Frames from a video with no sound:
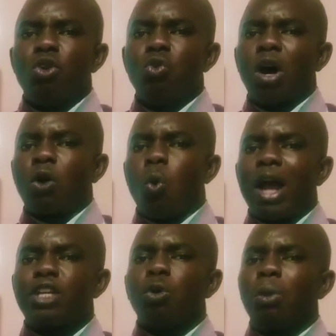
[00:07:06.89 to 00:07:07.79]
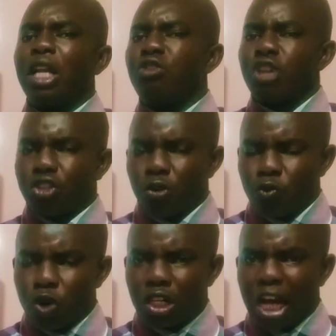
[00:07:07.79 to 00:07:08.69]
who are quite oblivious
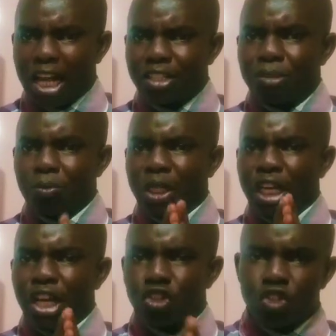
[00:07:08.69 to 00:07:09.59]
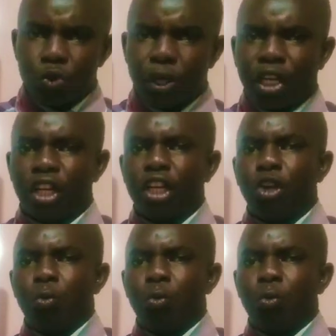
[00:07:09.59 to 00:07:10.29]
of what has been ensuing